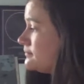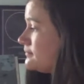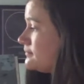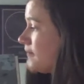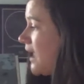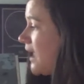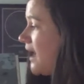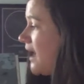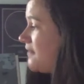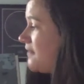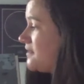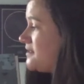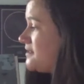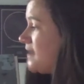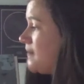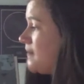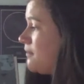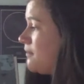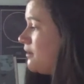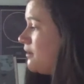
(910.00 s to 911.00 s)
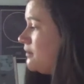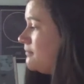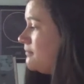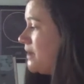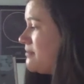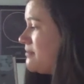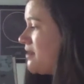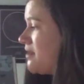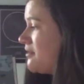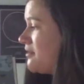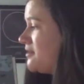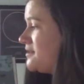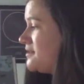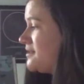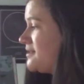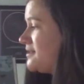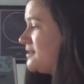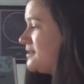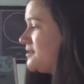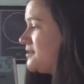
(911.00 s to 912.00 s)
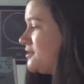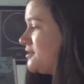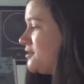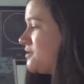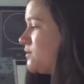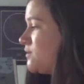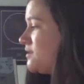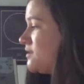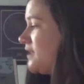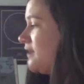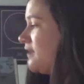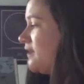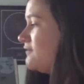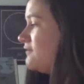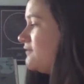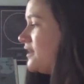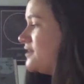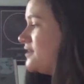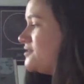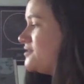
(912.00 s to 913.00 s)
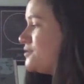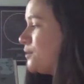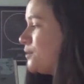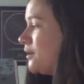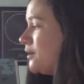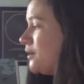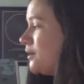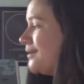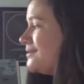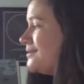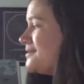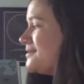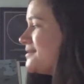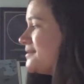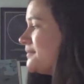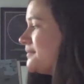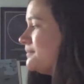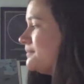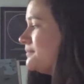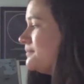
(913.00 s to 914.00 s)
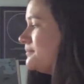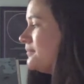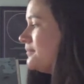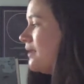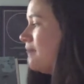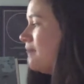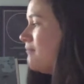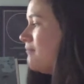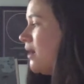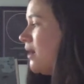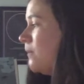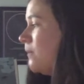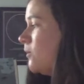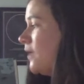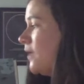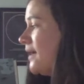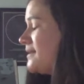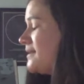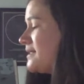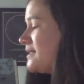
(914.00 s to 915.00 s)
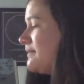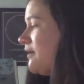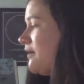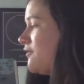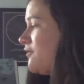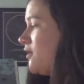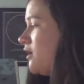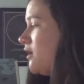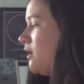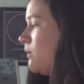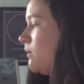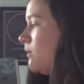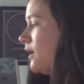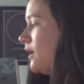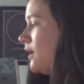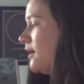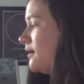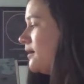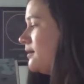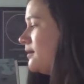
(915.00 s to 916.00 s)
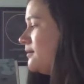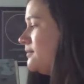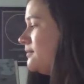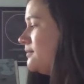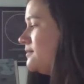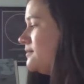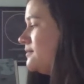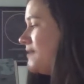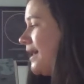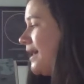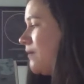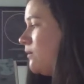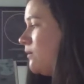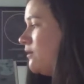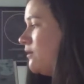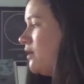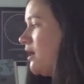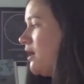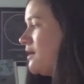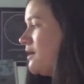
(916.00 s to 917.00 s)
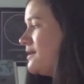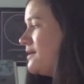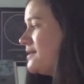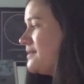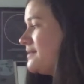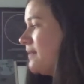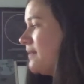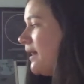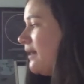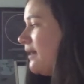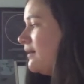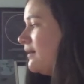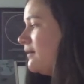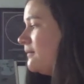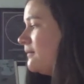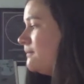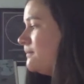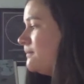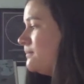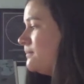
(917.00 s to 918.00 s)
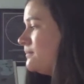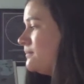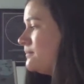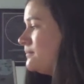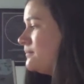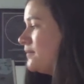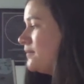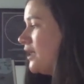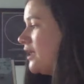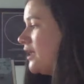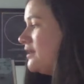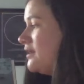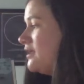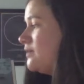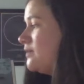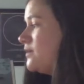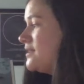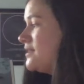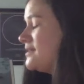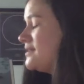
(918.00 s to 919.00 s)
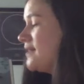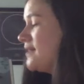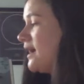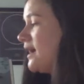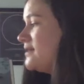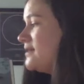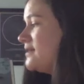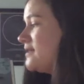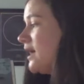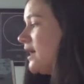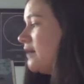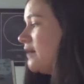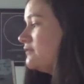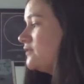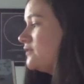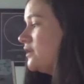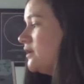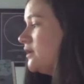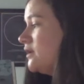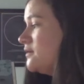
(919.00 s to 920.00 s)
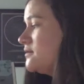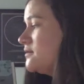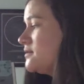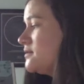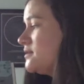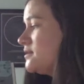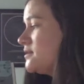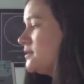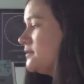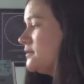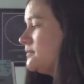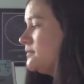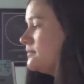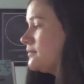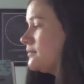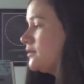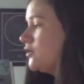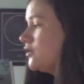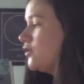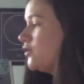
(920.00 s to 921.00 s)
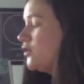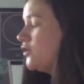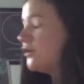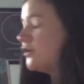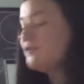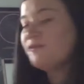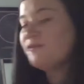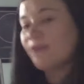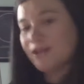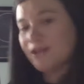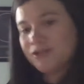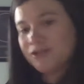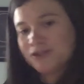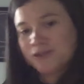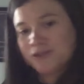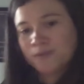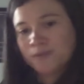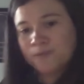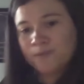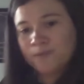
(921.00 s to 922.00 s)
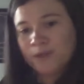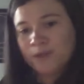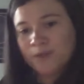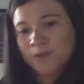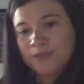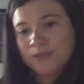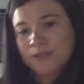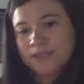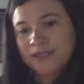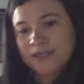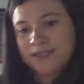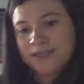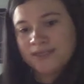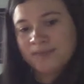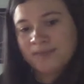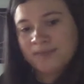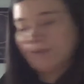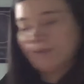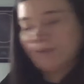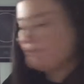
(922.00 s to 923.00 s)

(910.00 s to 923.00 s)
At the table, my brothers and sisters will tell funny stories. Mom will ask about their homework, Dad will nod and smile, and eat with his eyes half closed. Good fish, he will say to me.